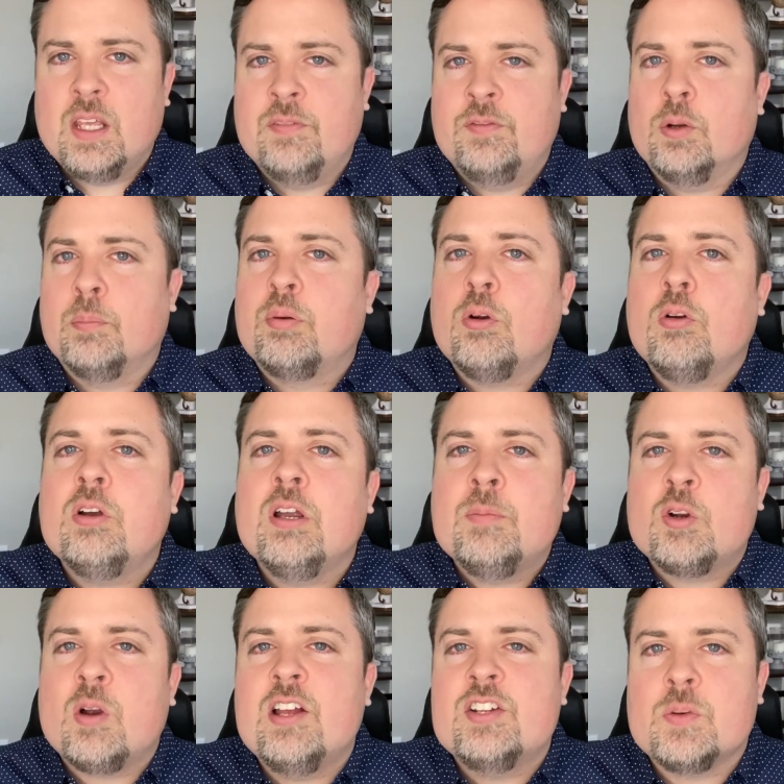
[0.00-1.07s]
If your program
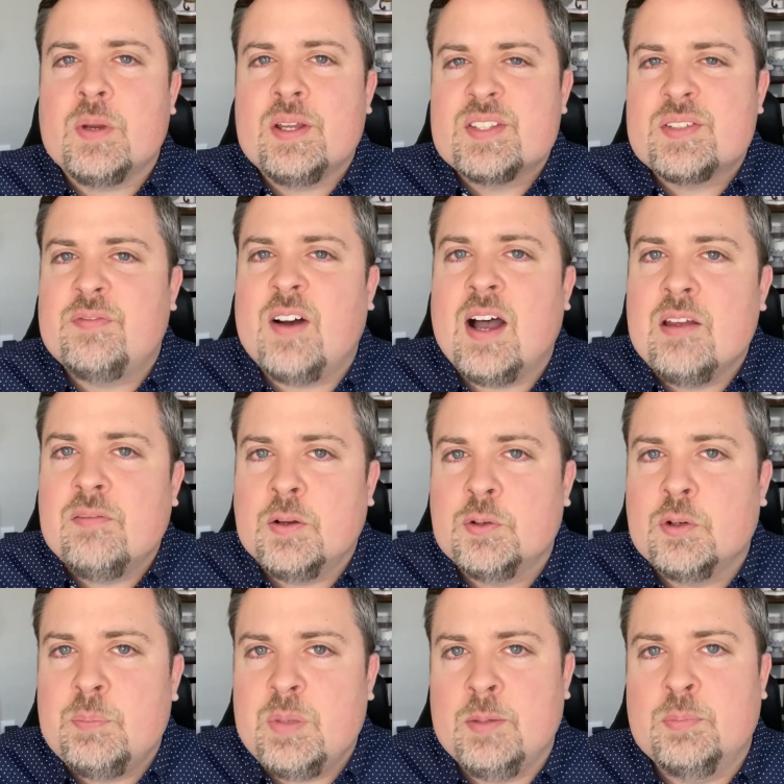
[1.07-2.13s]
graduates
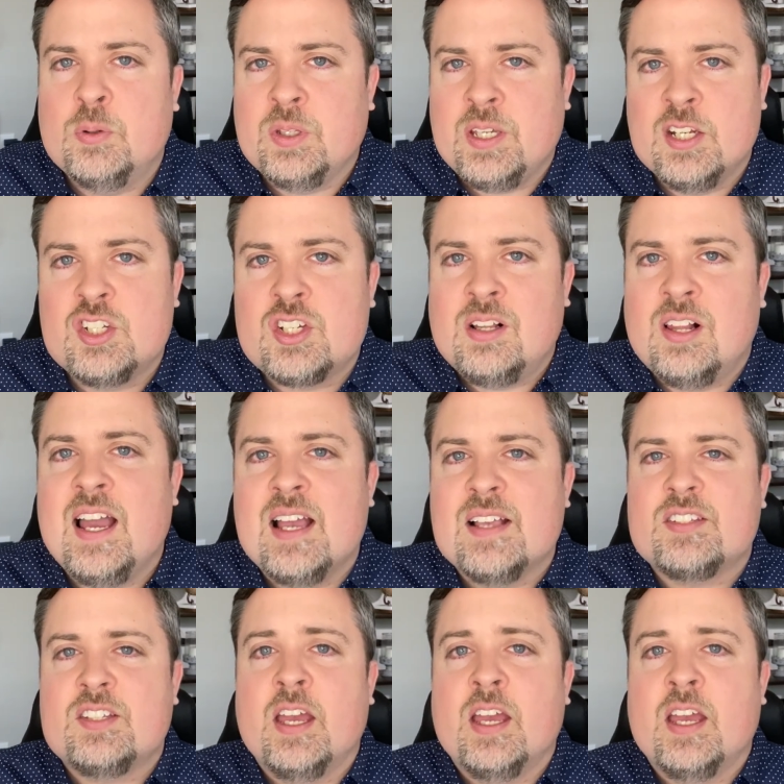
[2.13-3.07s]
500 people each class,